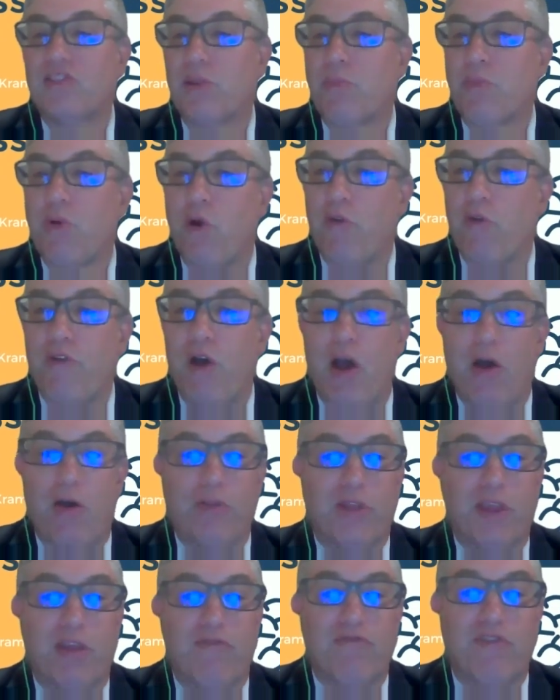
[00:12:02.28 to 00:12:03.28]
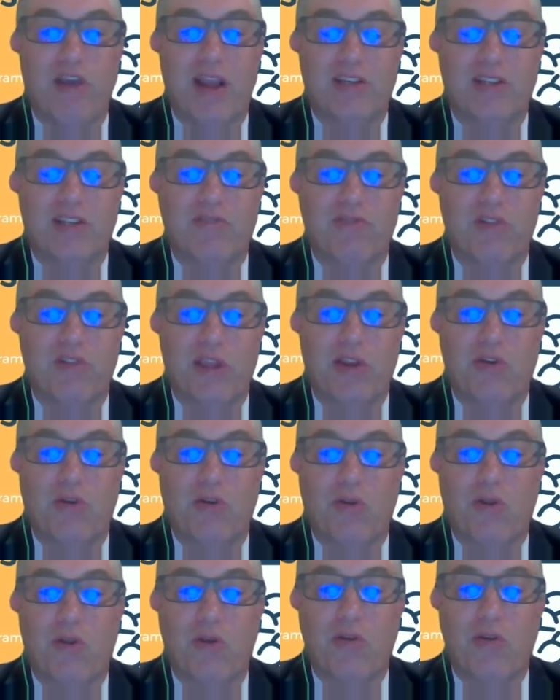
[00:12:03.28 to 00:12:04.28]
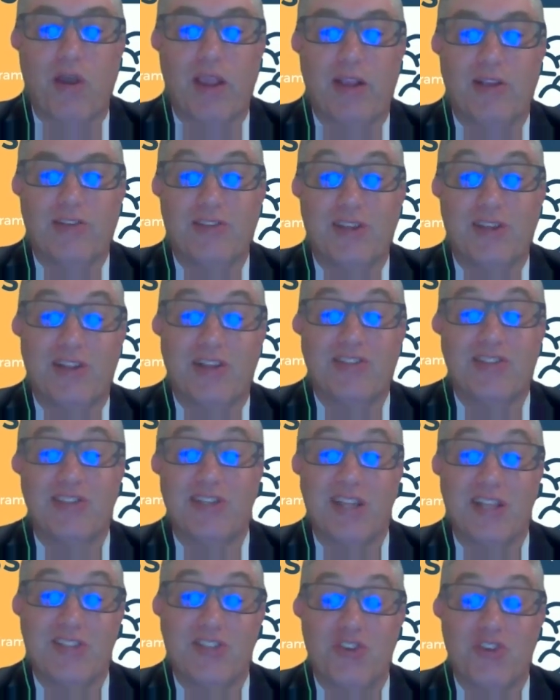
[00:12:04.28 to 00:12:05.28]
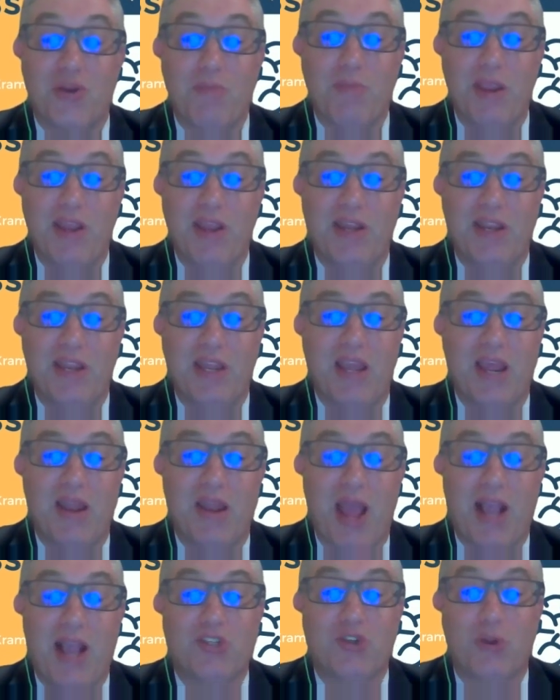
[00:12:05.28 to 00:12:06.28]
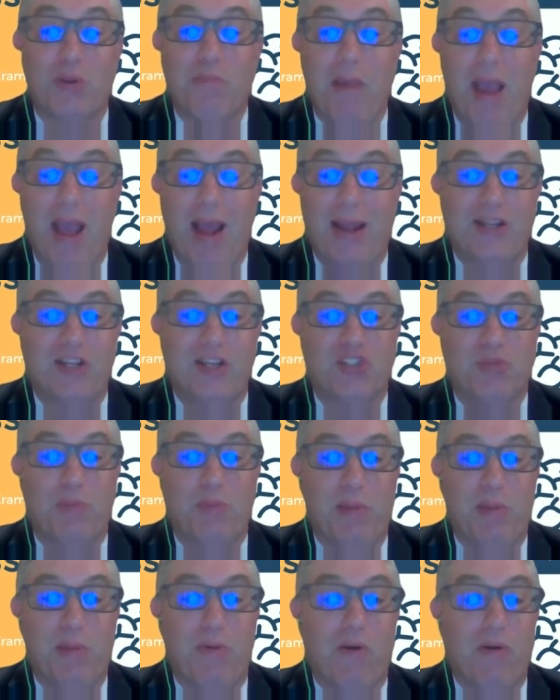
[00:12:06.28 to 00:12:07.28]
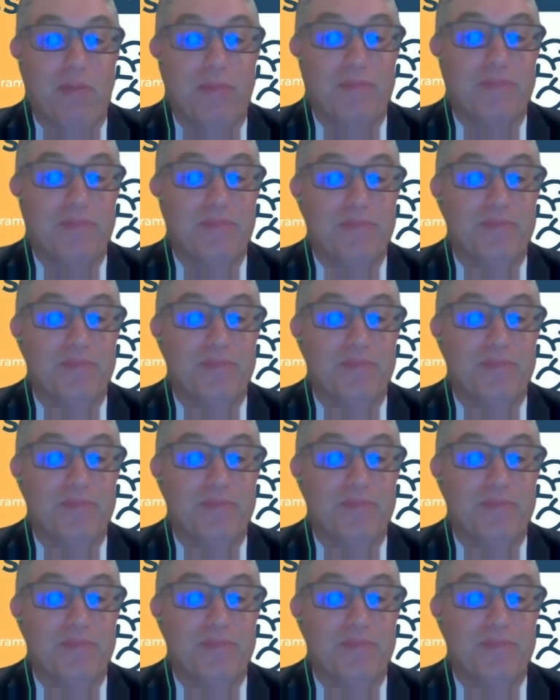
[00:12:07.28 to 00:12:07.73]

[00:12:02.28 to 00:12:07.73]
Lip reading: does the profile of the effective leader look like? Because it doesn't necessarily mean he can actually manage people.